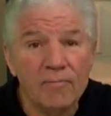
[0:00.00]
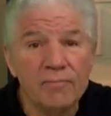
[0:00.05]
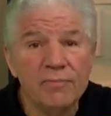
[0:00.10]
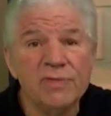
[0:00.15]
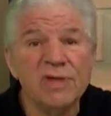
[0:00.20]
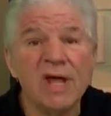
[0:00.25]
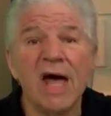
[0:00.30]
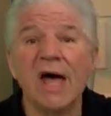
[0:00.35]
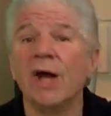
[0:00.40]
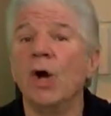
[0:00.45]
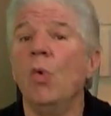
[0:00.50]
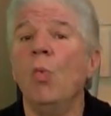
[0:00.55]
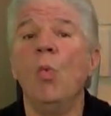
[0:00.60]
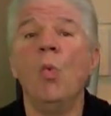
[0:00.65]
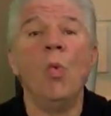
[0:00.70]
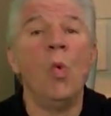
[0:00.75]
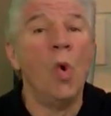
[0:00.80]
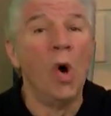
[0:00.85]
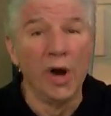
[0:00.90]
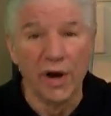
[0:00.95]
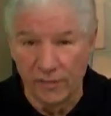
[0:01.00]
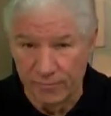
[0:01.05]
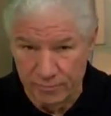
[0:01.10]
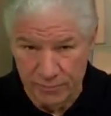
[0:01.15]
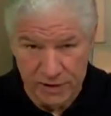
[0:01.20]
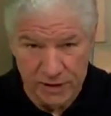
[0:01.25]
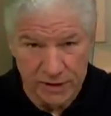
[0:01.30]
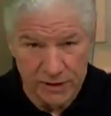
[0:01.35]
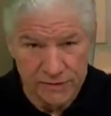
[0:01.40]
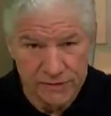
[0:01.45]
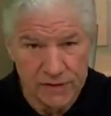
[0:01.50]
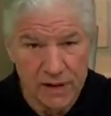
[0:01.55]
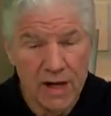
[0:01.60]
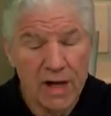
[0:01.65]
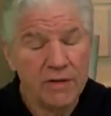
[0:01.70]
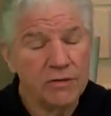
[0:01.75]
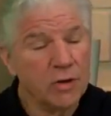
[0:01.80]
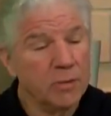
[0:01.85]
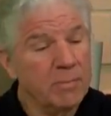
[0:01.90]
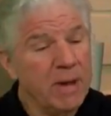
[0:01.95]
Not a one of them does.
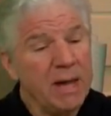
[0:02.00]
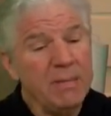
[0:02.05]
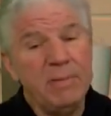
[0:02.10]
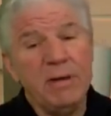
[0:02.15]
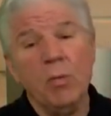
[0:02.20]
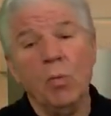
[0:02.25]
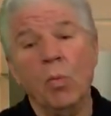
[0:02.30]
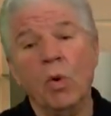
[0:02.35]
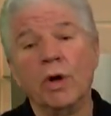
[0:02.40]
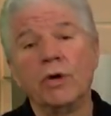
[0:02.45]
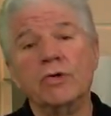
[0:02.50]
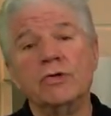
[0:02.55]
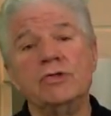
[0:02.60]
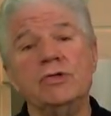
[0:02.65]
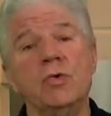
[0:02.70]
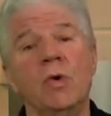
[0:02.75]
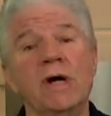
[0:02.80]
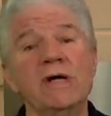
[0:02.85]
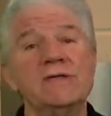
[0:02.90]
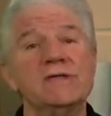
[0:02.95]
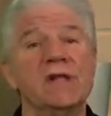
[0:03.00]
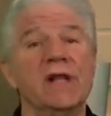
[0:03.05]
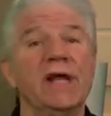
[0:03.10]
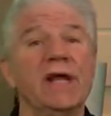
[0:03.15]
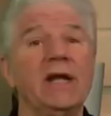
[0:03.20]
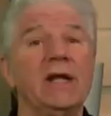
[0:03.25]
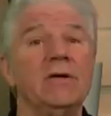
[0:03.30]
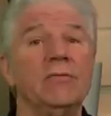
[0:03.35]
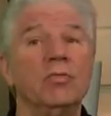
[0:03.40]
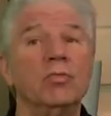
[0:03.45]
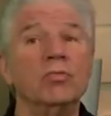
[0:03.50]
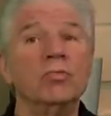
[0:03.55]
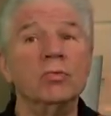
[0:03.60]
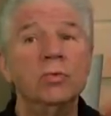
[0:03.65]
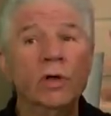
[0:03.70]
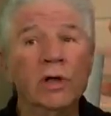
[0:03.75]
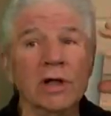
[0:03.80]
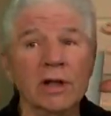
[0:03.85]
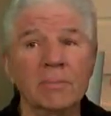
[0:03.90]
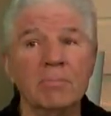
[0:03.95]
There may be one or two isolated,
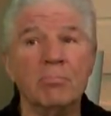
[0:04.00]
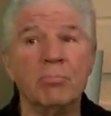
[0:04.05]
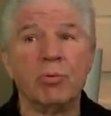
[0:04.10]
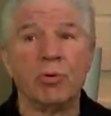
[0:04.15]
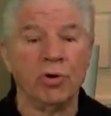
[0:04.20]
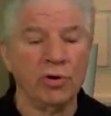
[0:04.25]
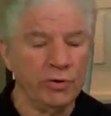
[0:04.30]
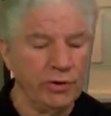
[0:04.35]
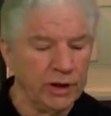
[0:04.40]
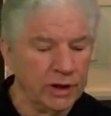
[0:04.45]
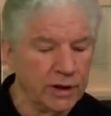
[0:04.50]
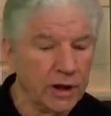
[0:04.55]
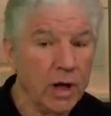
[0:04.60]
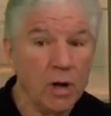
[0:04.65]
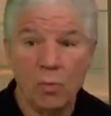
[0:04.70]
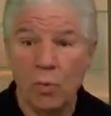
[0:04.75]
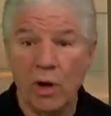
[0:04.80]
really brilliant.